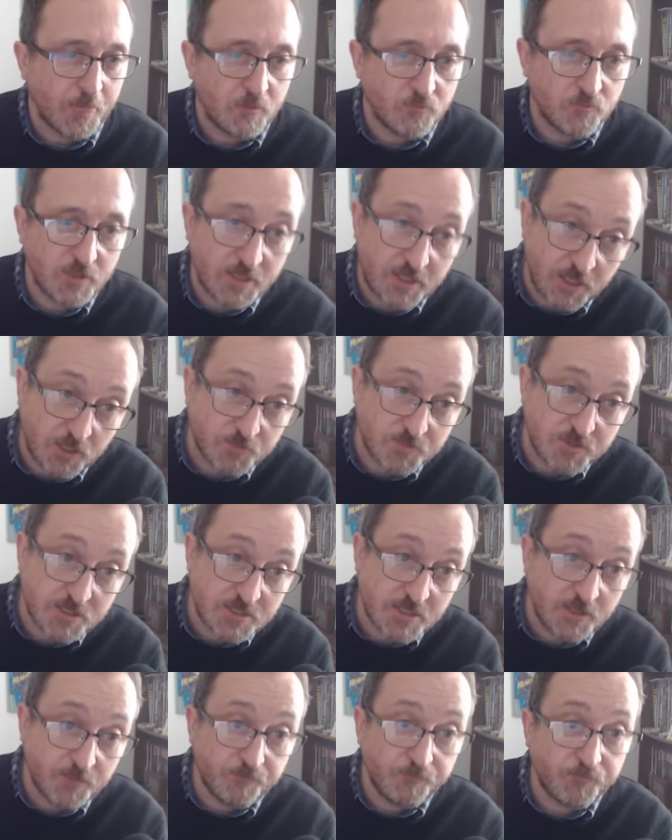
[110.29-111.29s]
Really helps
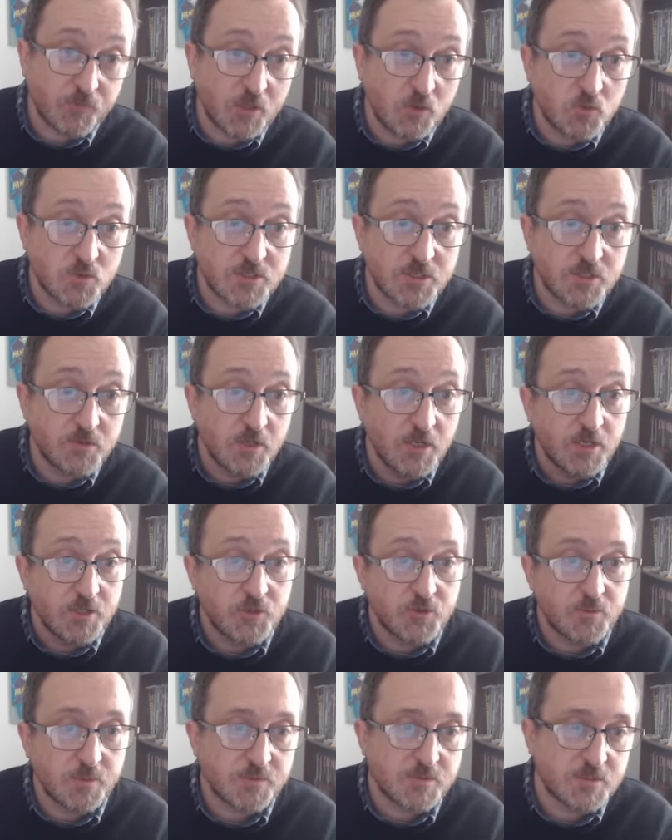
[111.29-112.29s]
us out. Also,
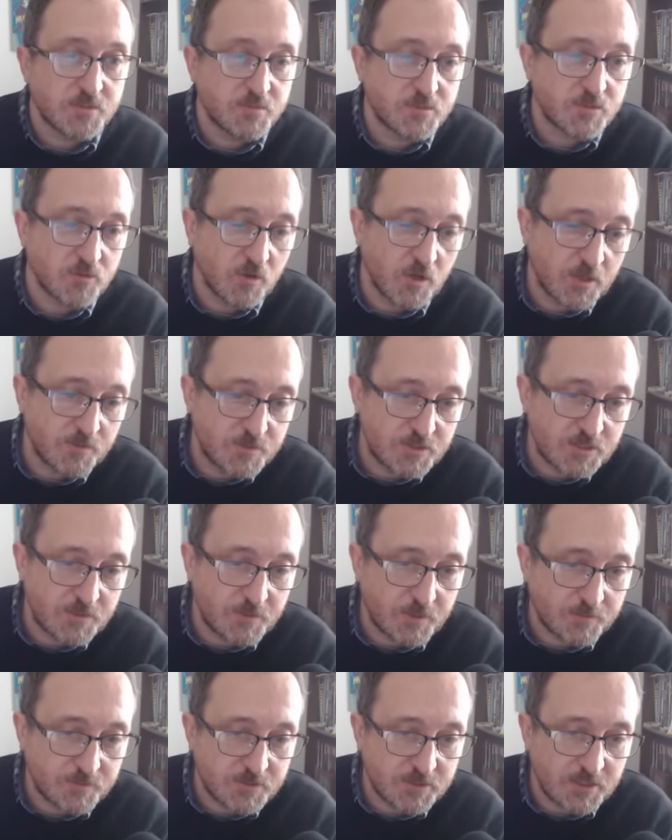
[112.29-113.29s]
do remember to subscribe so you can
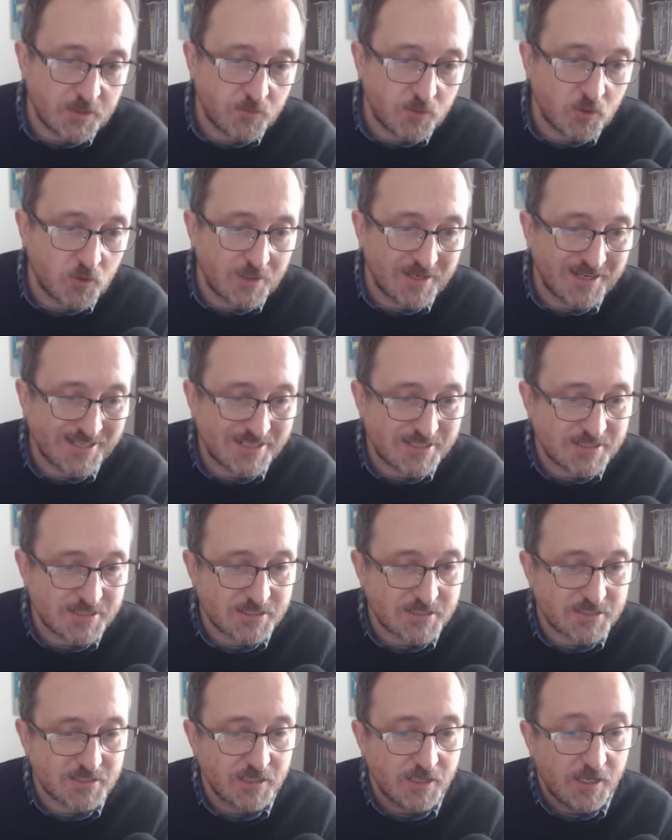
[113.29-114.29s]
keep up to date with all our
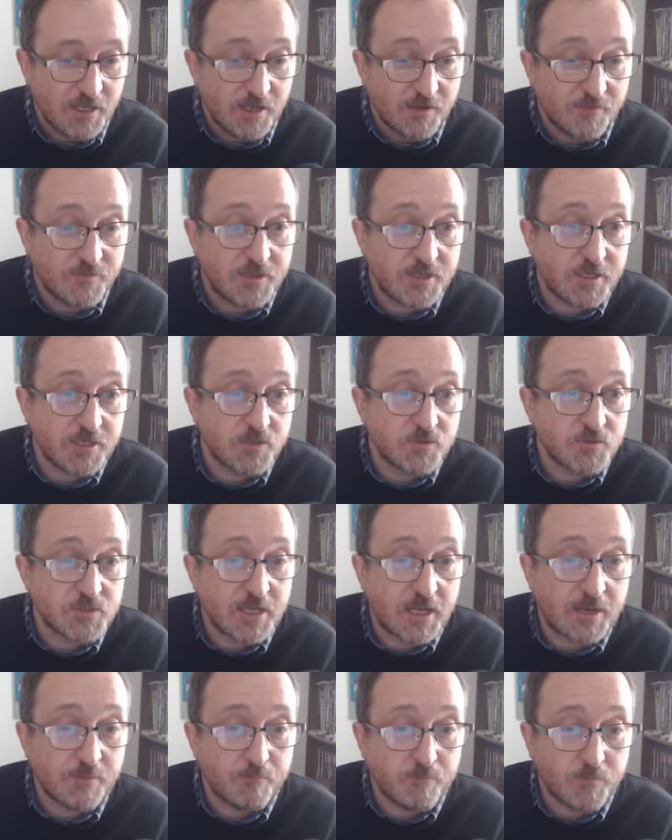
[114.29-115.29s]
latest videos
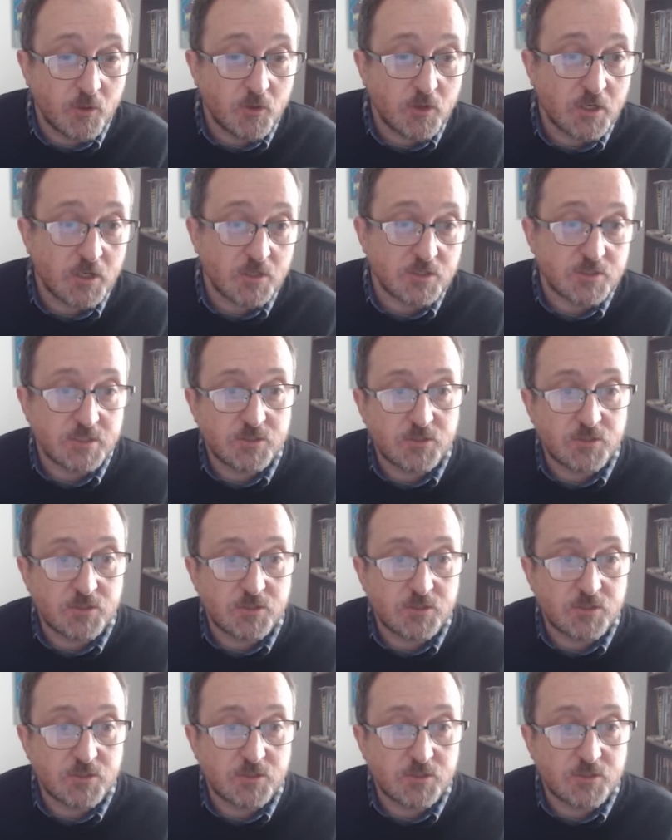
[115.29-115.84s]
and podcasts.